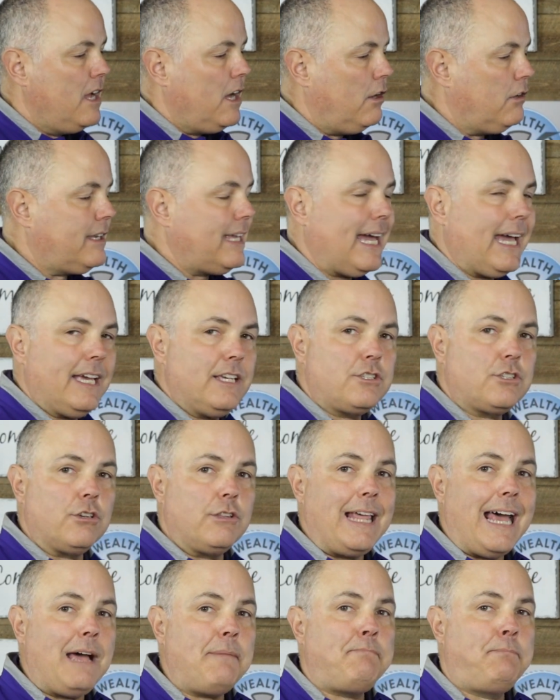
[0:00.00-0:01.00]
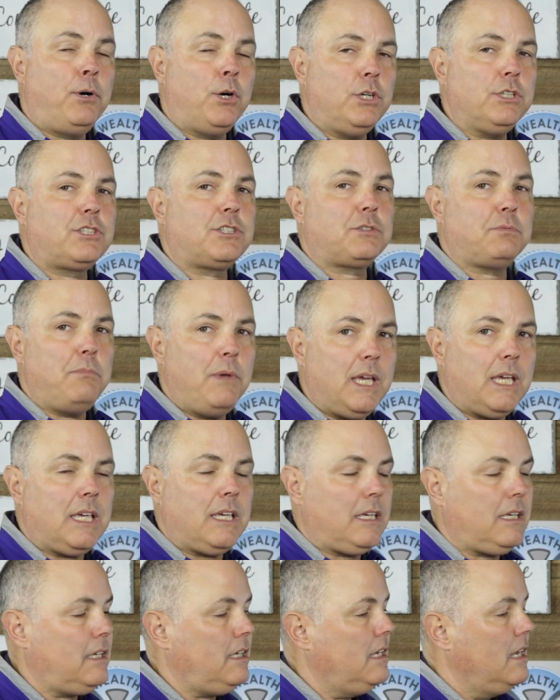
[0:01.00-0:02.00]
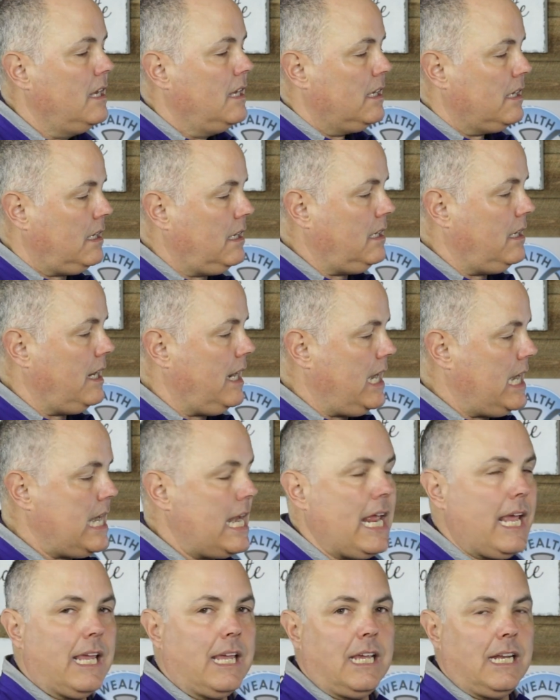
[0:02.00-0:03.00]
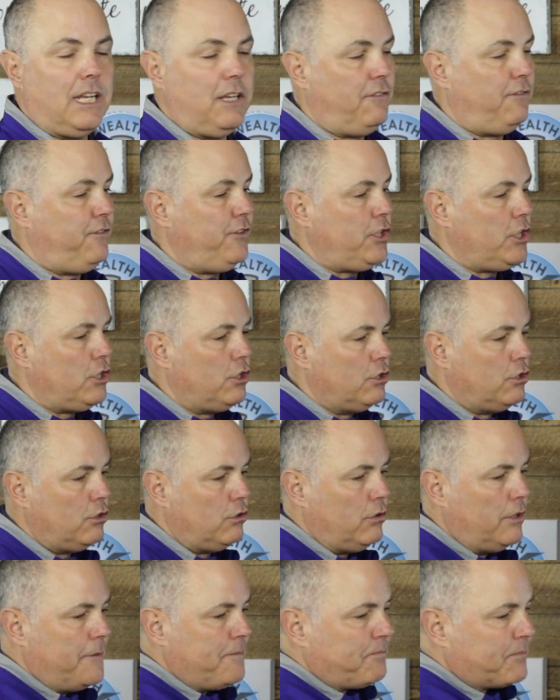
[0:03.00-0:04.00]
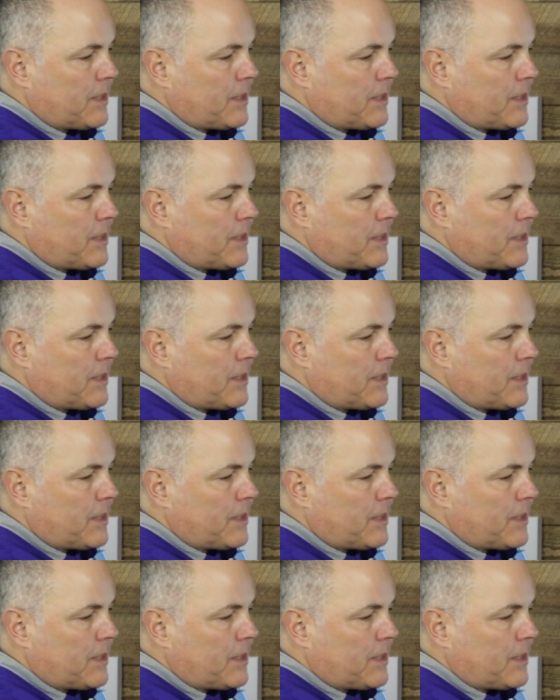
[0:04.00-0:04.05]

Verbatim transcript: Okay, so that puts me in a negative view